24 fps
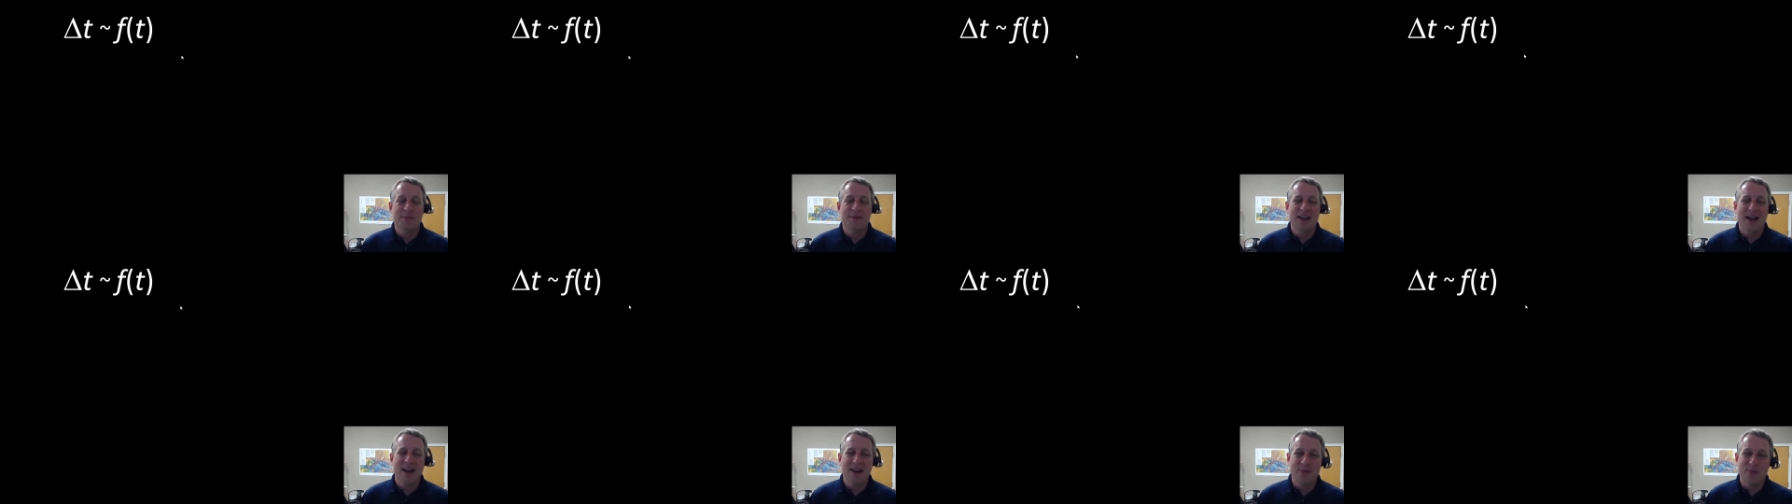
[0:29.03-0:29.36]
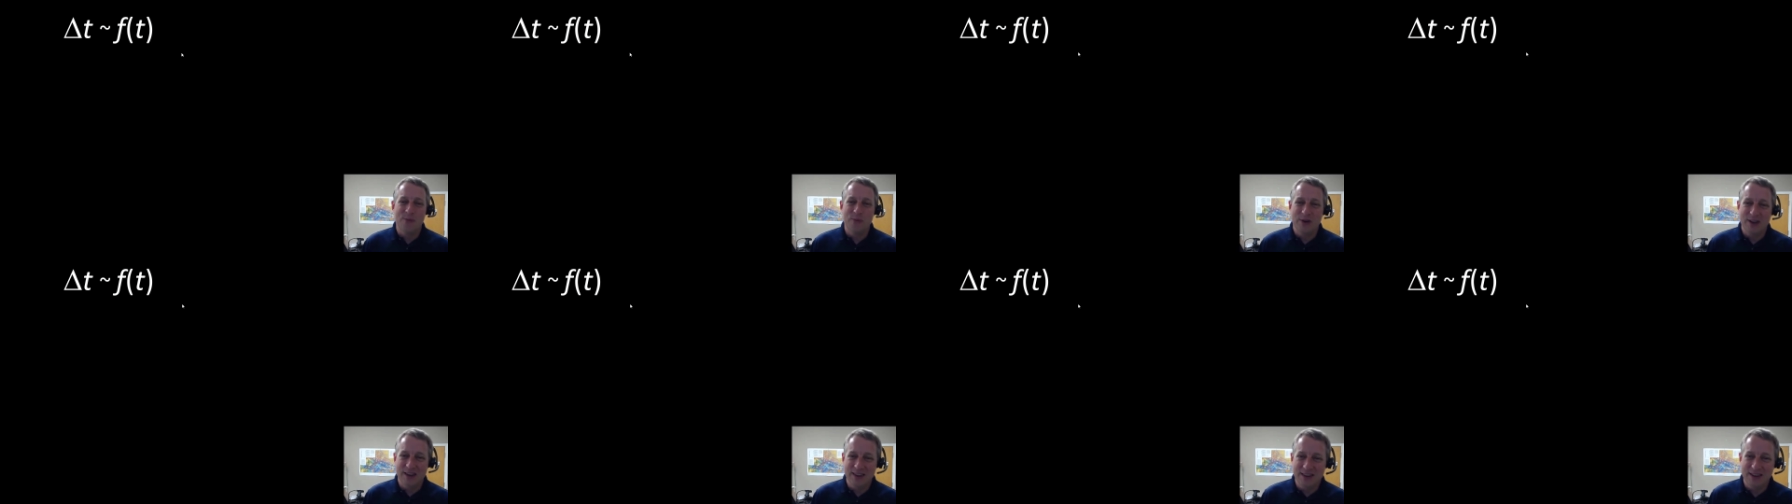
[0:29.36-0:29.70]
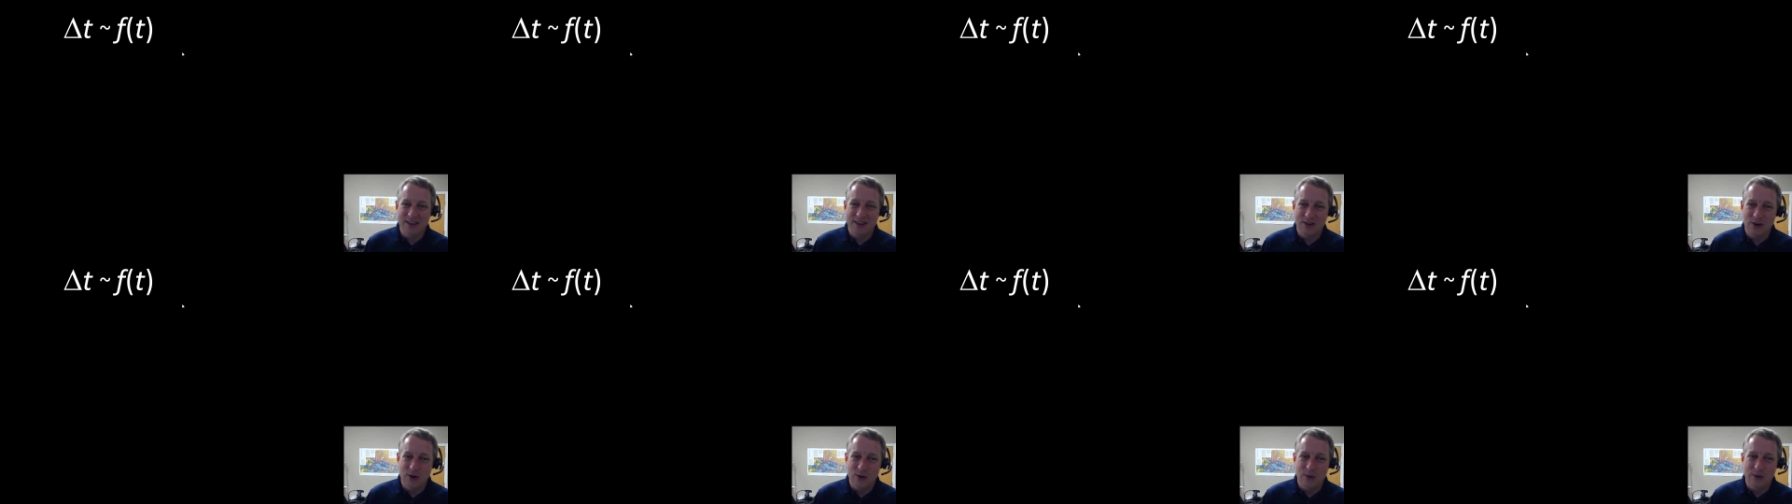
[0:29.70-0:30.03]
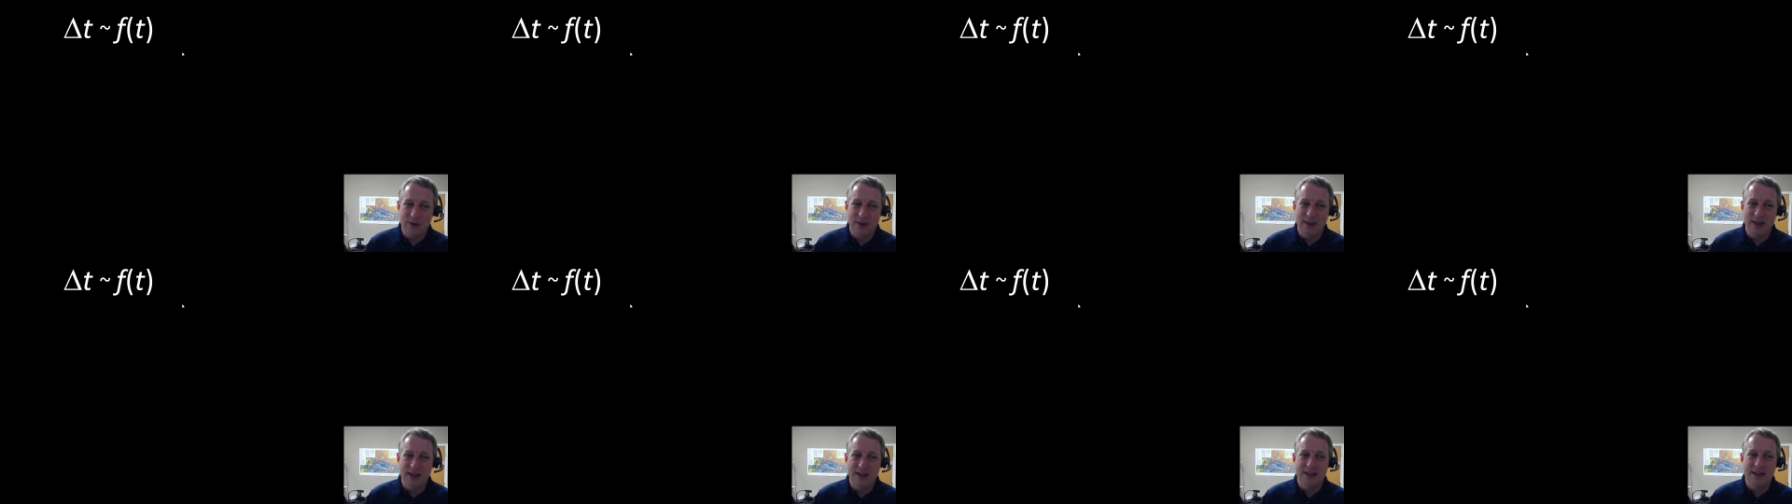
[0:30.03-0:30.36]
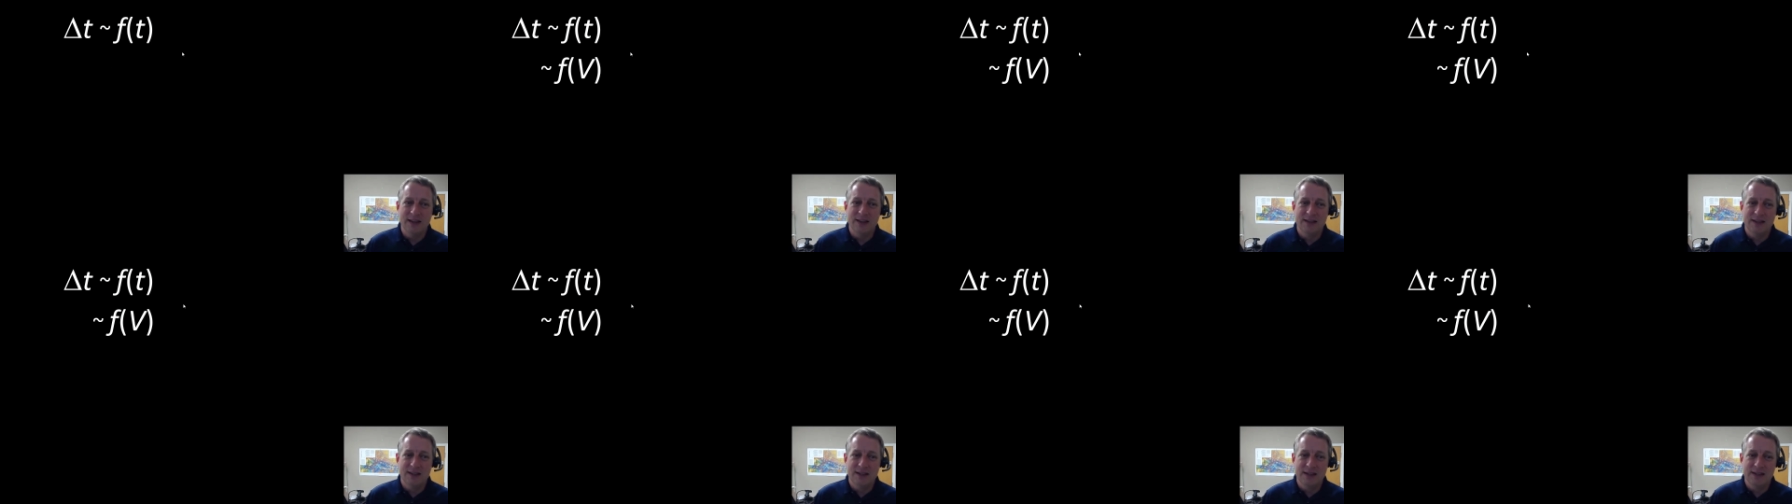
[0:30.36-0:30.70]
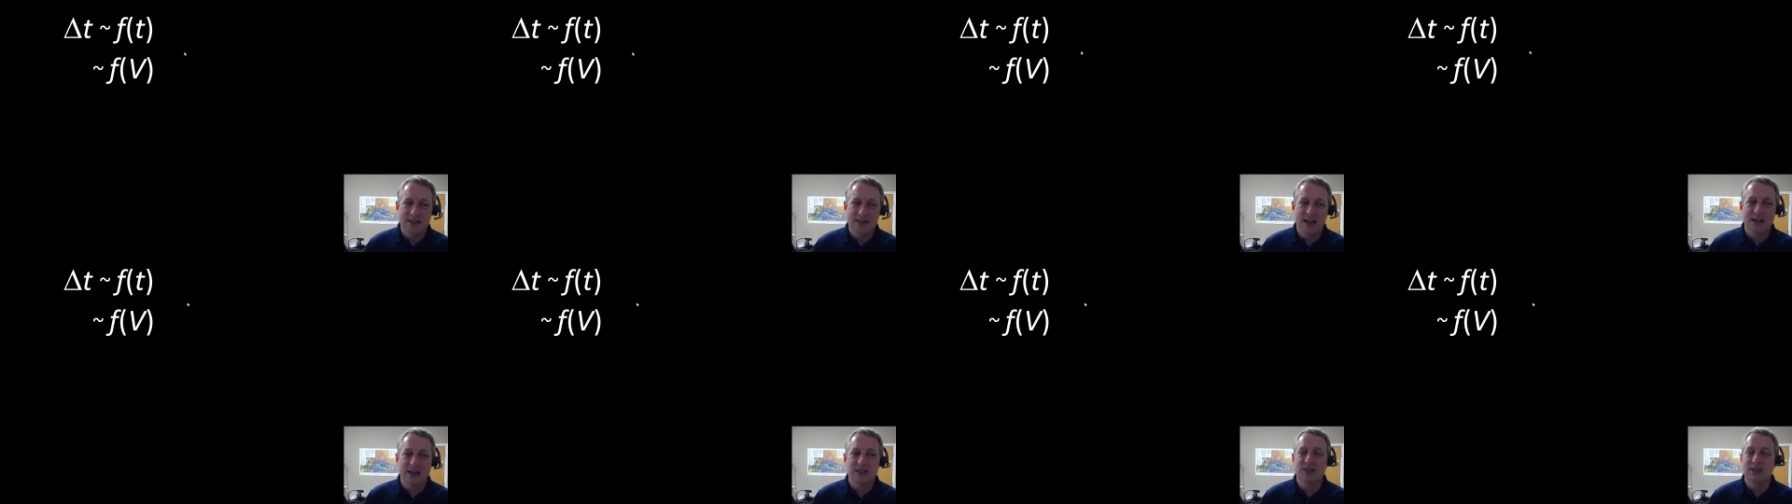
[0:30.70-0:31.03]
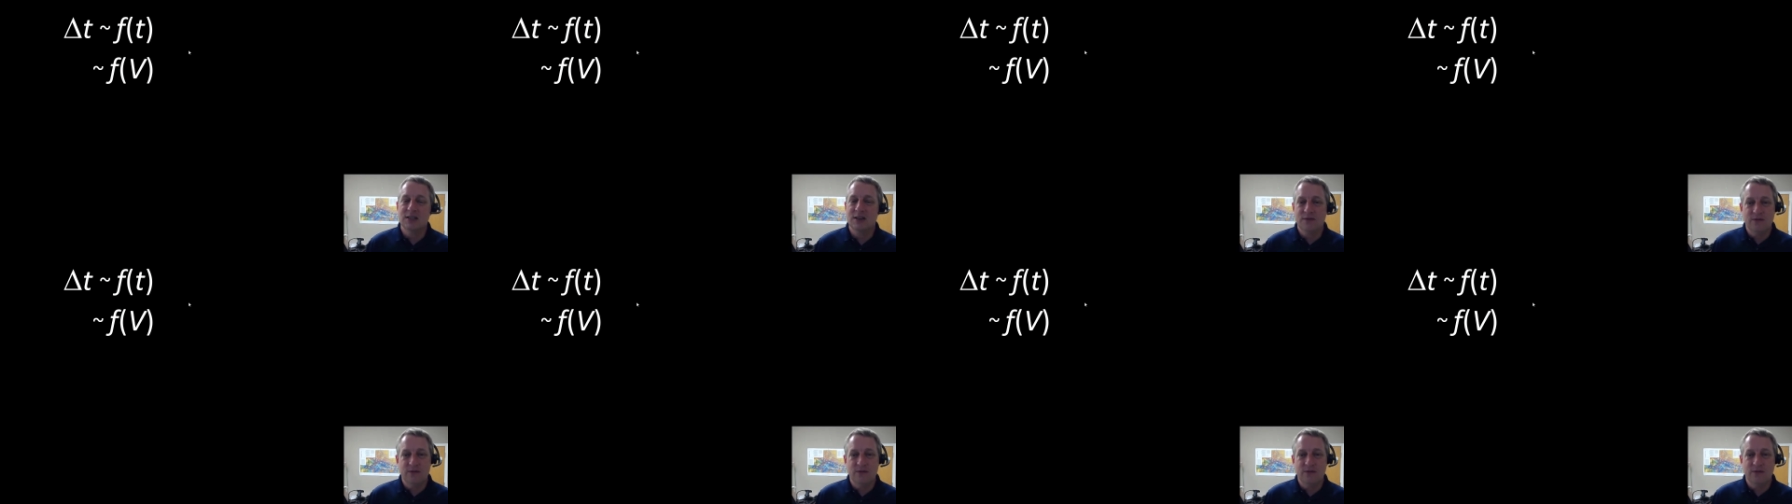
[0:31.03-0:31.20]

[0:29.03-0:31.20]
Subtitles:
Not really though, like delta t is actually